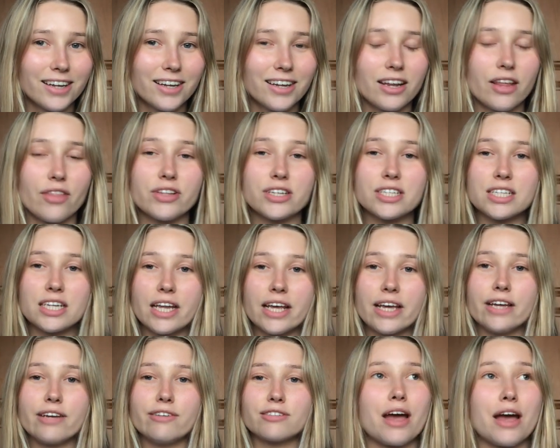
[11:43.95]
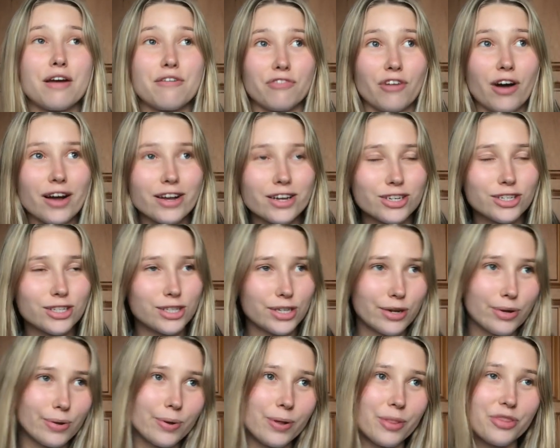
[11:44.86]
Like the sleeves, if I can
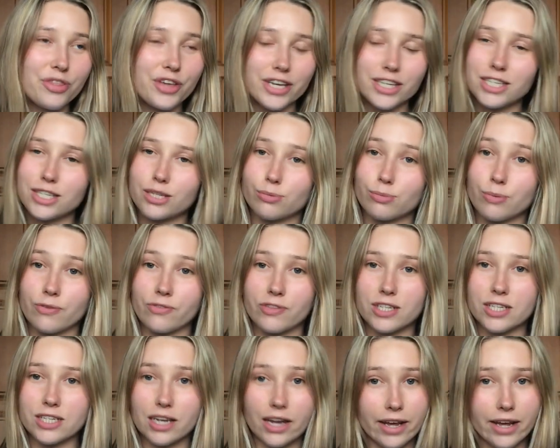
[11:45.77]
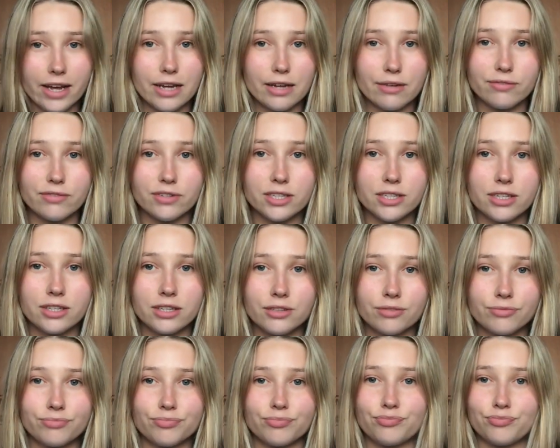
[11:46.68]
do this with the sleeves,
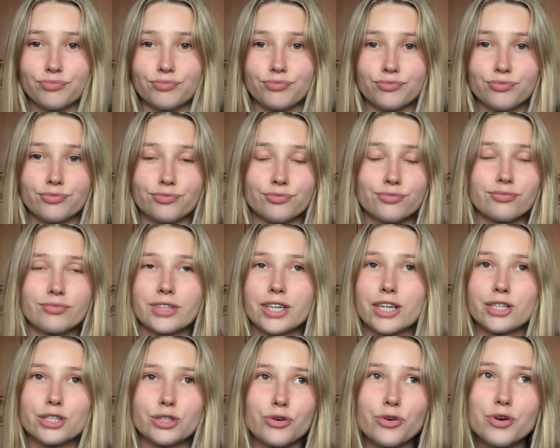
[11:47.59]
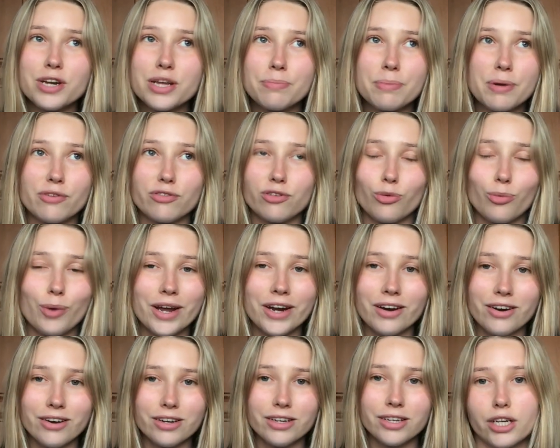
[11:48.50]
it's already a bit of a winner.